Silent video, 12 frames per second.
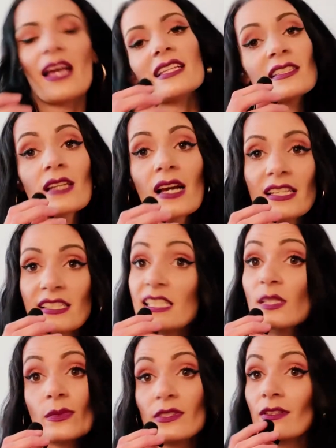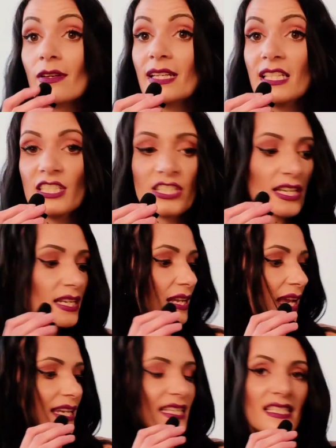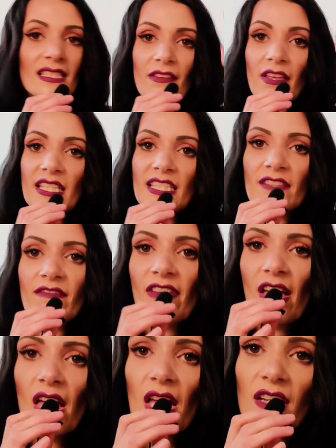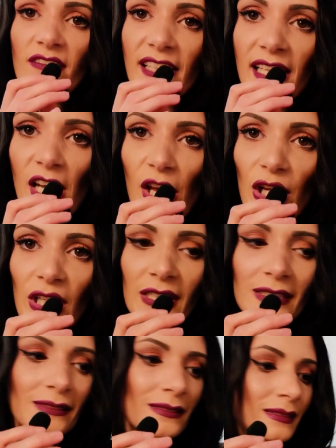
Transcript: It's nice. This one's not itchy, and it's furry, look.